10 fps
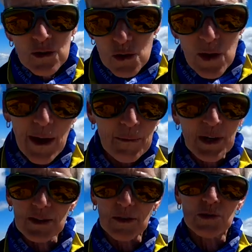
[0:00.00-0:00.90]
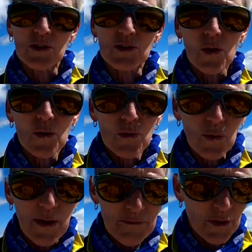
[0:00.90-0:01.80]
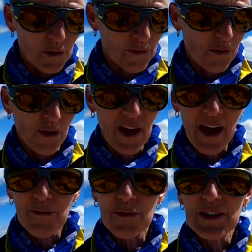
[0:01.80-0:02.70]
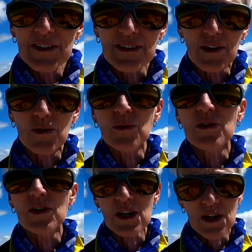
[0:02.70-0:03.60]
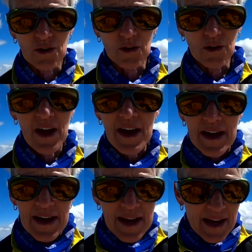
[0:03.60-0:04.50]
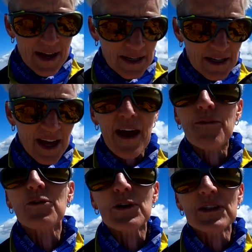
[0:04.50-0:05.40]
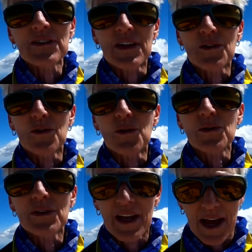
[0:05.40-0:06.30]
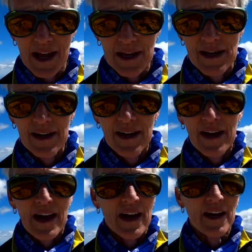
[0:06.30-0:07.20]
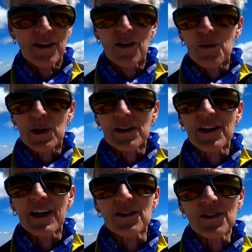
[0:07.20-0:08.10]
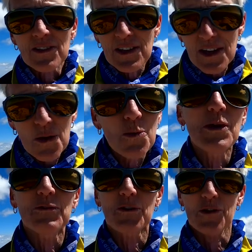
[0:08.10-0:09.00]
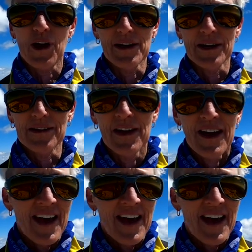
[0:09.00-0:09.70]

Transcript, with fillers: do that because I'm so grateful for every single year and every single day. And I don't want to take a single one for granted.